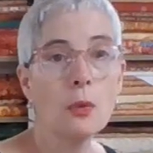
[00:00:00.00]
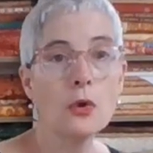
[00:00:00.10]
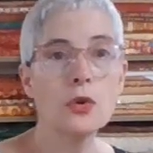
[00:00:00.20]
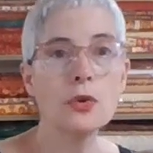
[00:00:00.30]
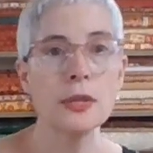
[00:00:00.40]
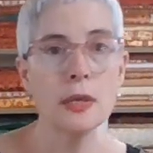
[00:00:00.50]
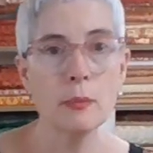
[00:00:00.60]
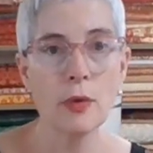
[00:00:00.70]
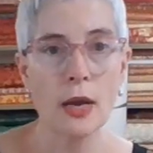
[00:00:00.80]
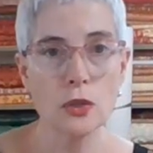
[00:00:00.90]
well,
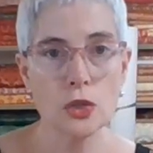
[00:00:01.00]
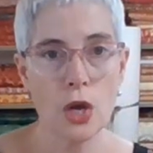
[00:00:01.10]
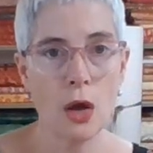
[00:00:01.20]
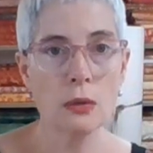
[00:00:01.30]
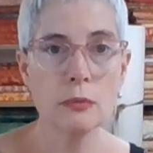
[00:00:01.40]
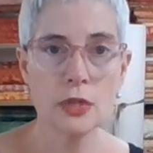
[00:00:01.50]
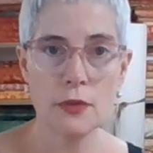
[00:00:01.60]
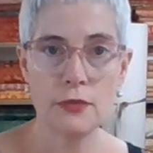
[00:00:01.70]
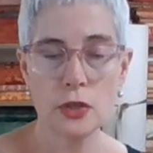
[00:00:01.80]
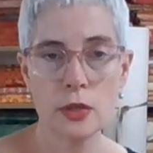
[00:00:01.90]
Corinthian bridal shawl, which
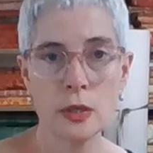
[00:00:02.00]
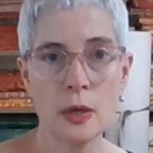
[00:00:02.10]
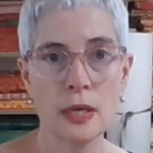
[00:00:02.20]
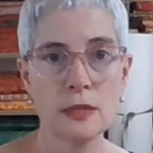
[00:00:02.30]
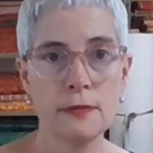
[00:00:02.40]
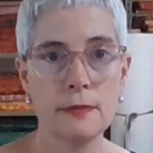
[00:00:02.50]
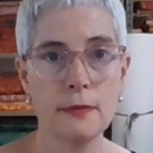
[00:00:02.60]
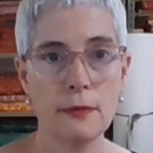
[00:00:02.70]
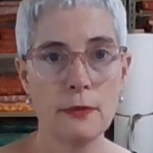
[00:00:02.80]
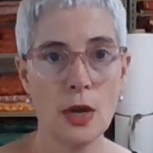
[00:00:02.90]
I featured in the last
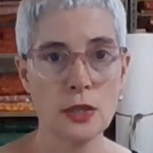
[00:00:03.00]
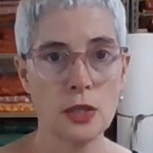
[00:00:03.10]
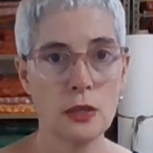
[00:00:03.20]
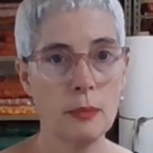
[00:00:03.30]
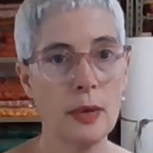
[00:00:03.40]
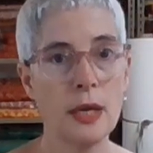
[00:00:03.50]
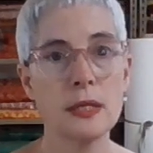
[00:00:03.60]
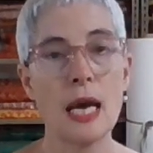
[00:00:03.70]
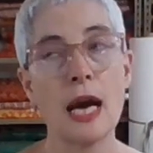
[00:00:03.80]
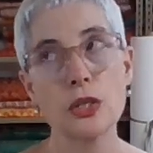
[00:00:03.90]
floss tube and
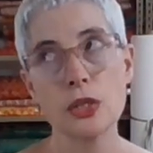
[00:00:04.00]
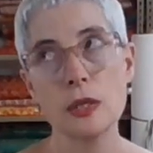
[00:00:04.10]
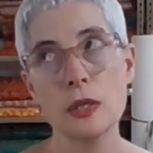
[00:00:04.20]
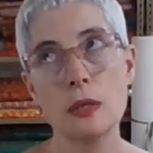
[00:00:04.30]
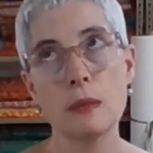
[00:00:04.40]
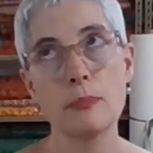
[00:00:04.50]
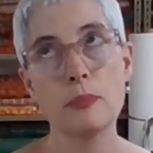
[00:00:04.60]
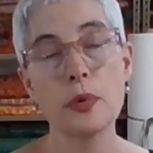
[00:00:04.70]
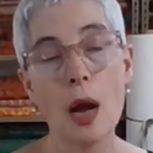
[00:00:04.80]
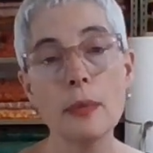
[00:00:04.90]
is actually
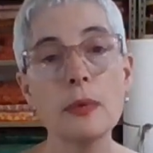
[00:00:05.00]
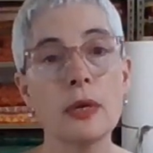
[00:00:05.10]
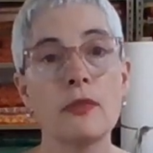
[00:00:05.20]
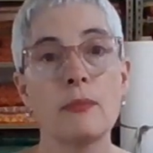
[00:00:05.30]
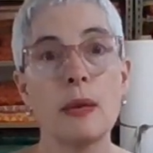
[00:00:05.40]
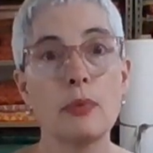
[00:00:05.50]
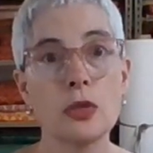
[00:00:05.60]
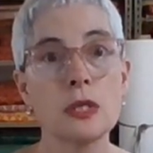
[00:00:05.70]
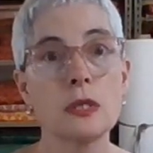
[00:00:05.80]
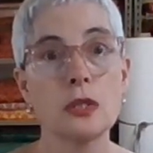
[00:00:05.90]
probably one of my
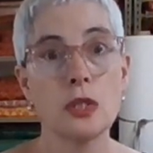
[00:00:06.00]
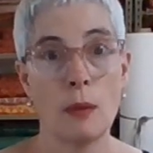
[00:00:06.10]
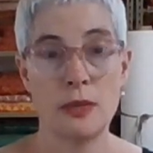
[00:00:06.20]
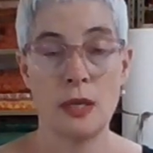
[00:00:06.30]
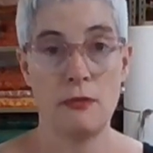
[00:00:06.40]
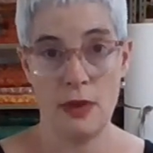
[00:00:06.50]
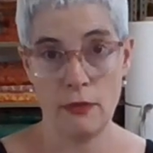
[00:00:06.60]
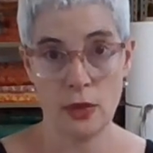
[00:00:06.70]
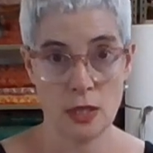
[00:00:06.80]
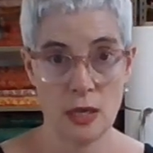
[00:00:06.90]
personal top 10
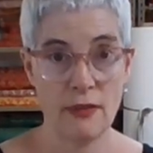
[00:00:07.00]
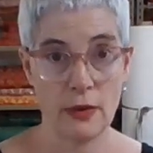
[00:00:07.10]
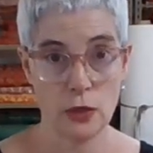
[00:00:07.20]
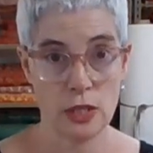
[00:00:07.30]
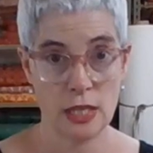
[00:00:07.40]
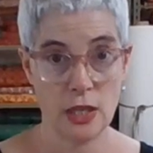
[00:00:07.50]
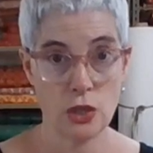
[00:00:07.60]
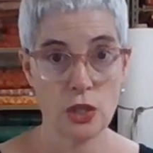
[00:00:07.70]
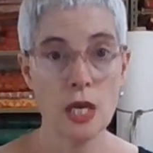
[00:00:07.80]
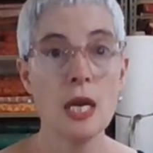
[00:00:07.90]
favorites that I've ever
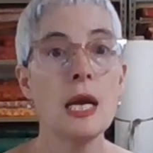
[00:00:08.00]
stitched.